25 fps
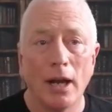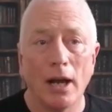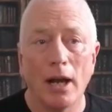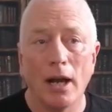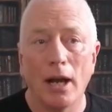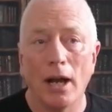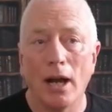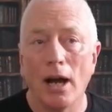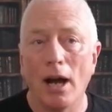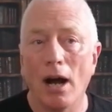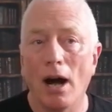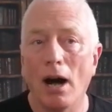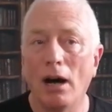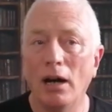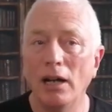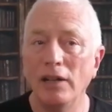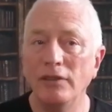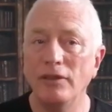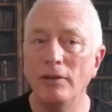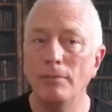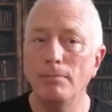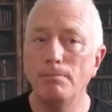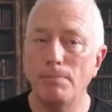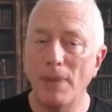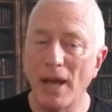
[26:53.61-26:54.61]

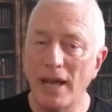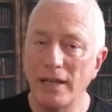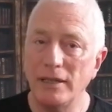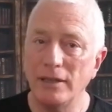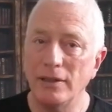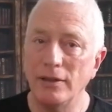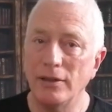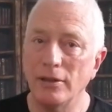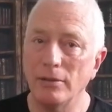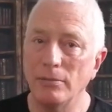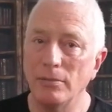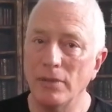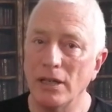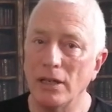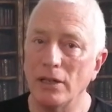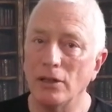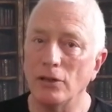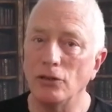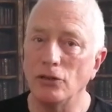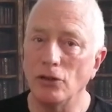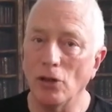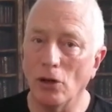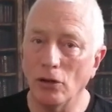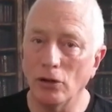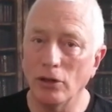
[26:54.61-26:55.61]
I've embedded them in a
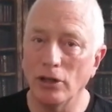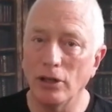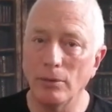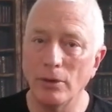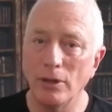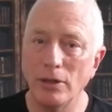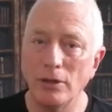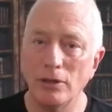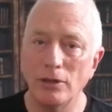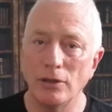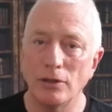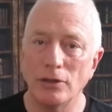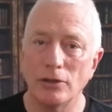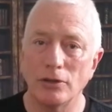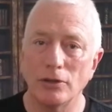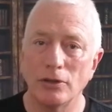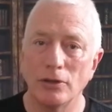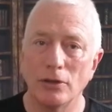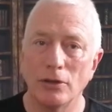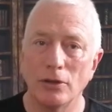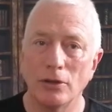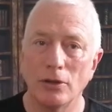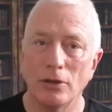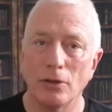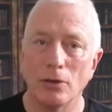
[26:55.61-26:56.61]
document,
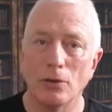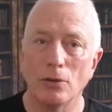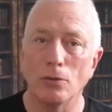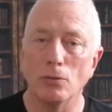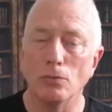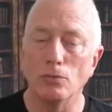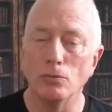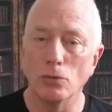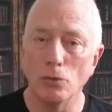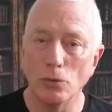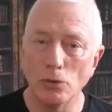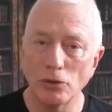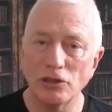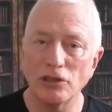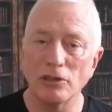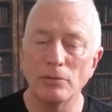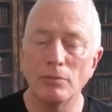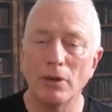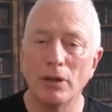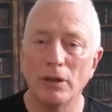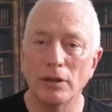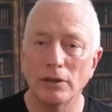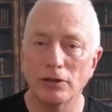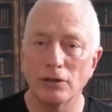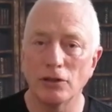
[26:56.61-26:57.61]
or
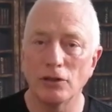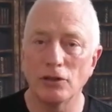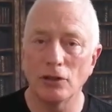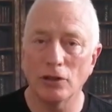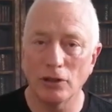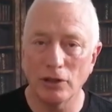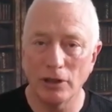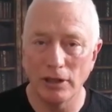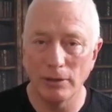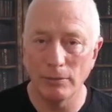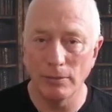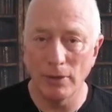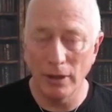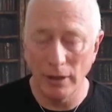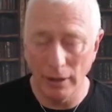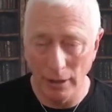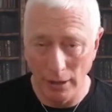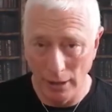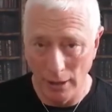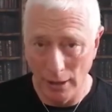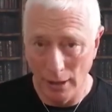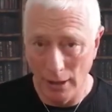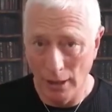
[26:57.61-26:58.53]
watermarked a document.